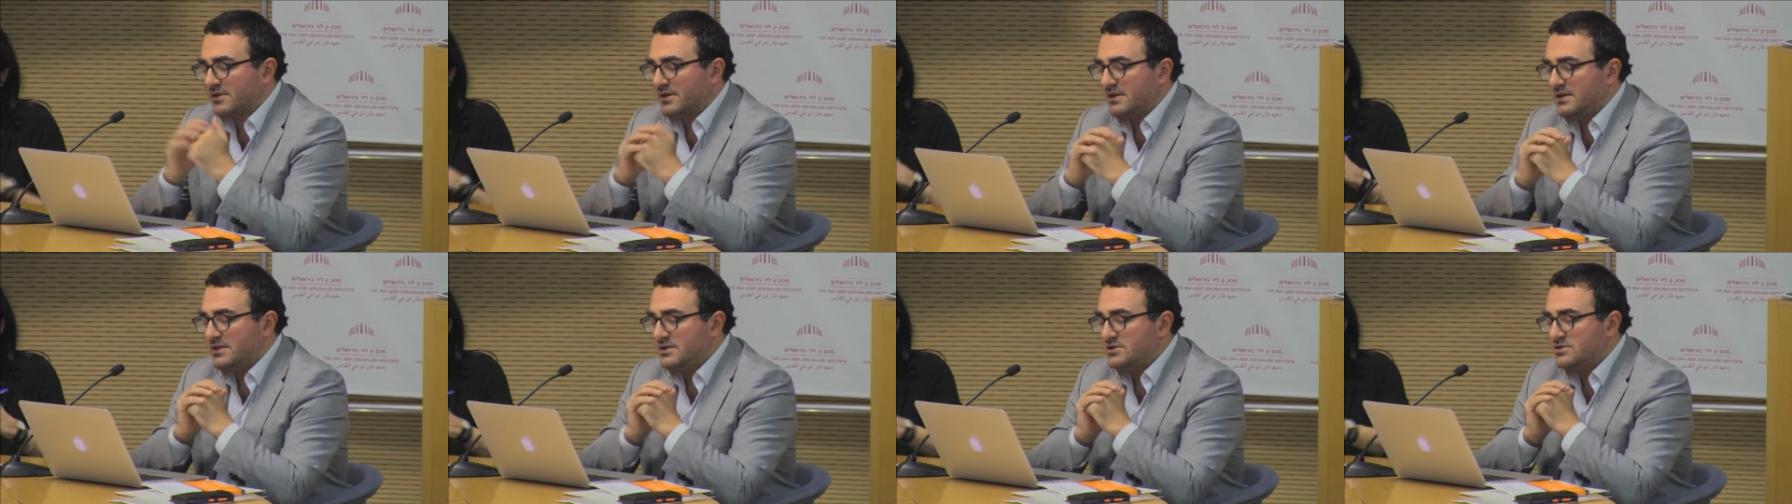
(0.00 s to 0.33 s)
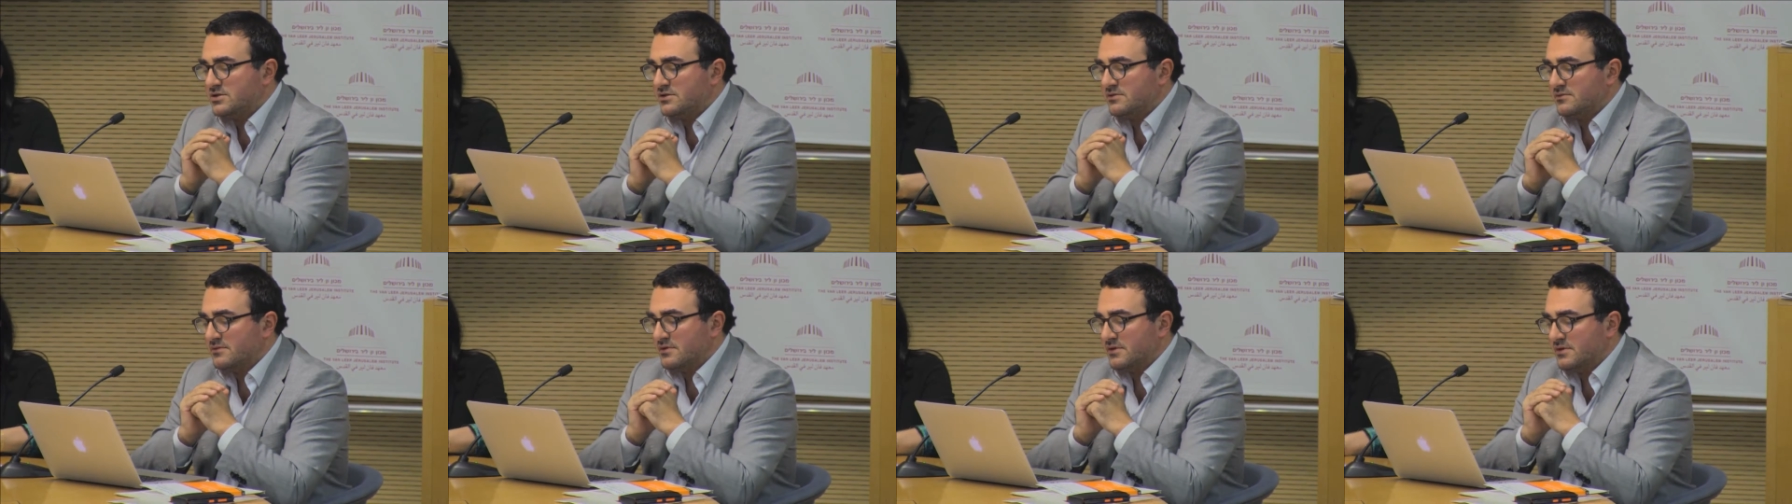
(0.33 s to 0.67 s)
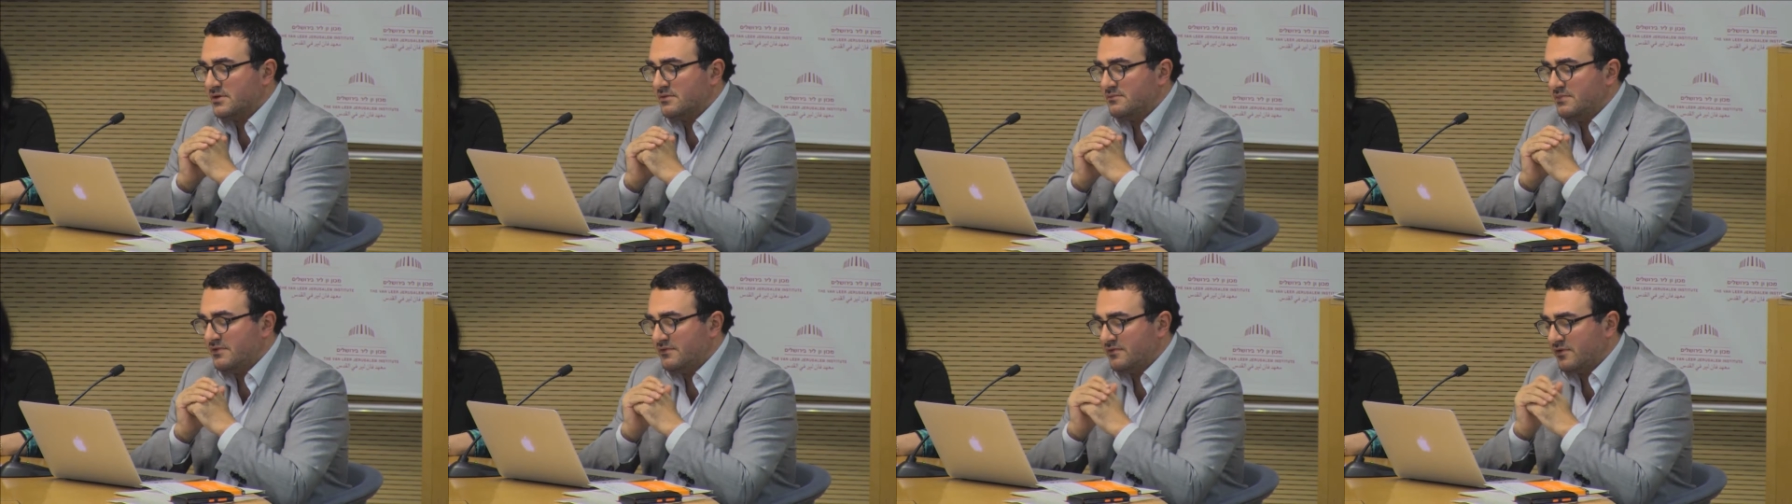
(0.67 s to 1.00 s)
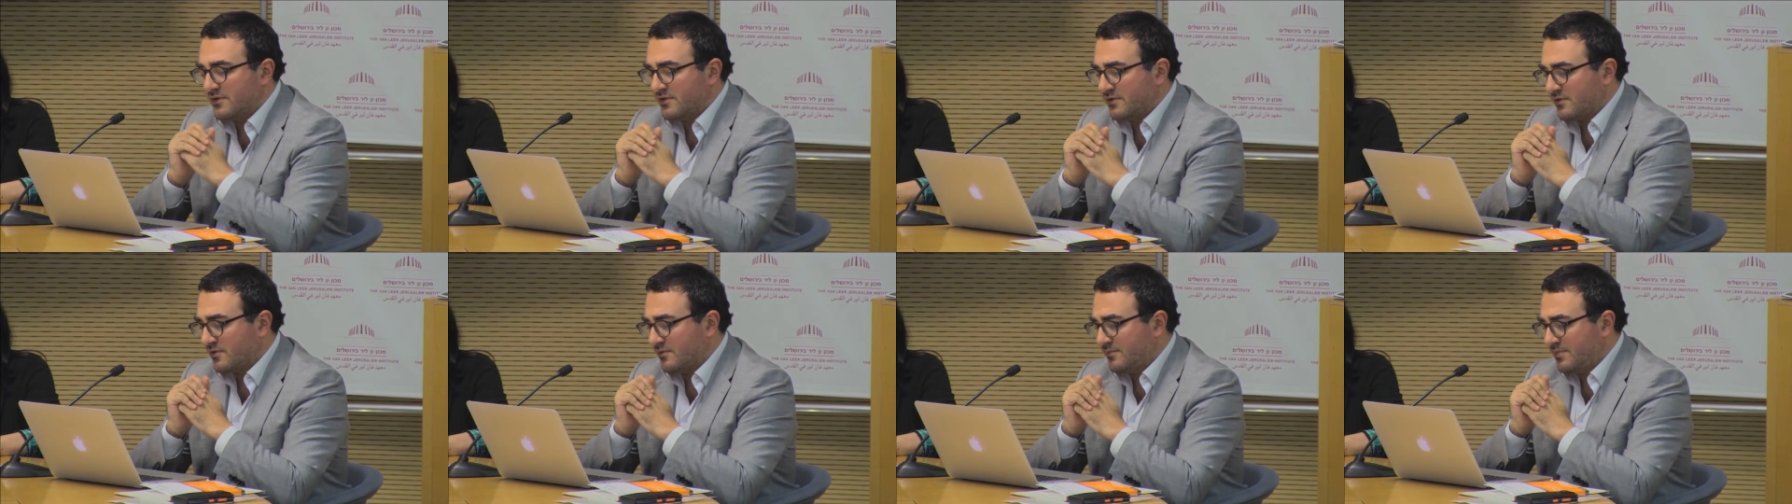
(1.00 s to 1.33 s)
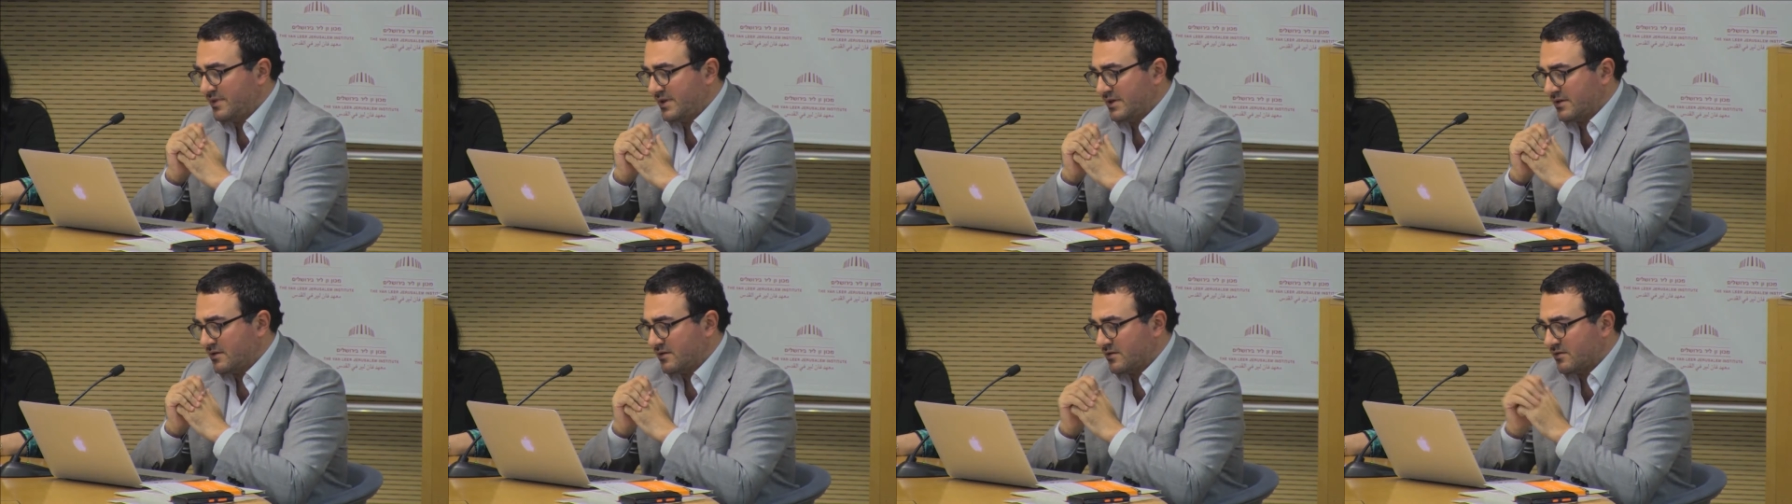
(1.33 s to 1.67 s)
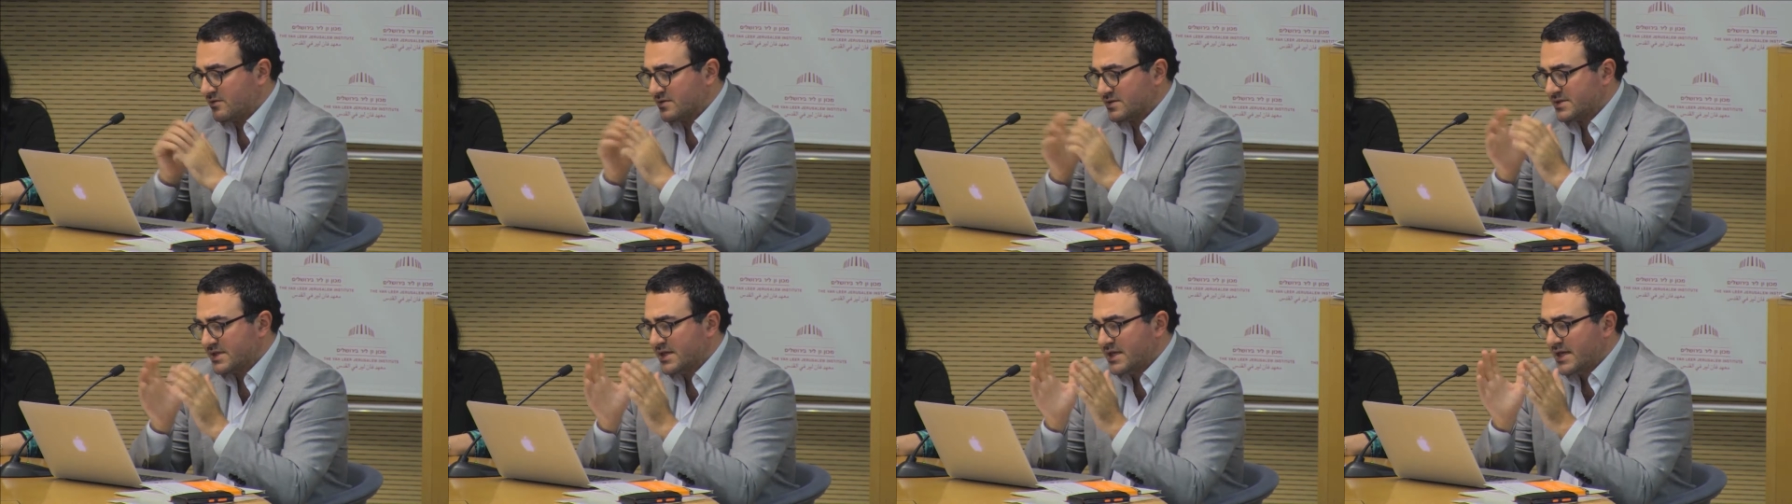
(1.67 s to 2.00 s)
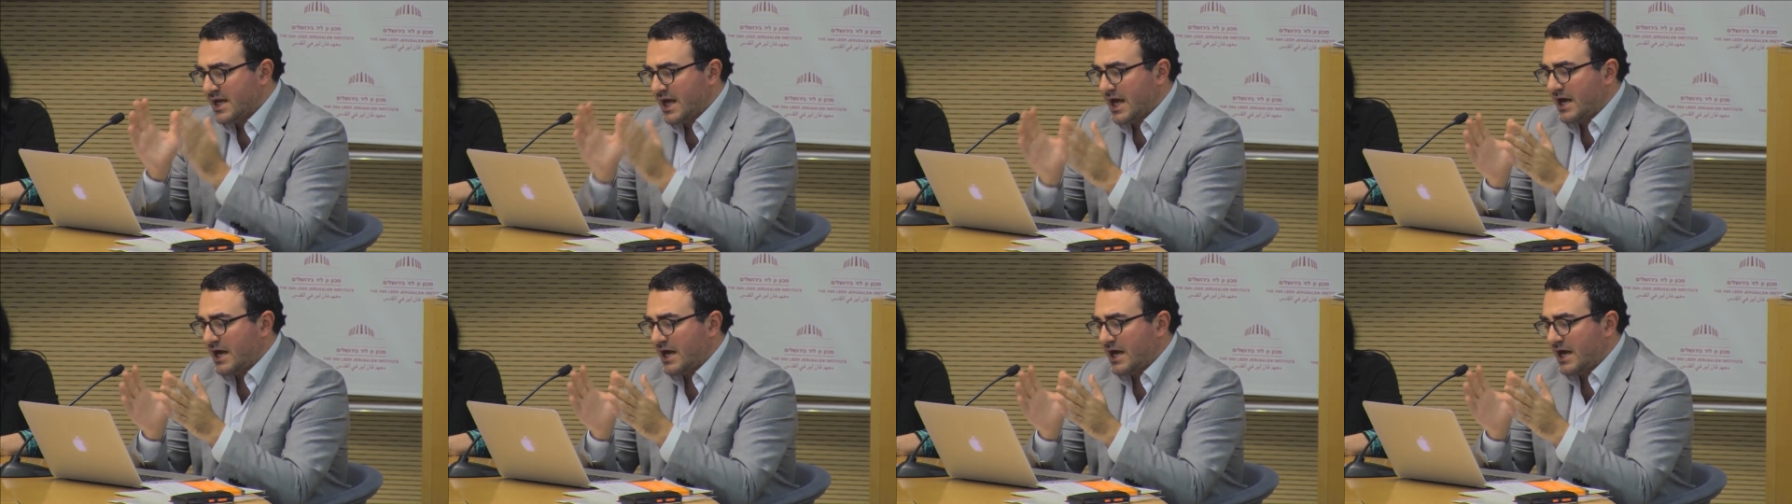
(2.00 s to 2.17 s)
religion before European courts.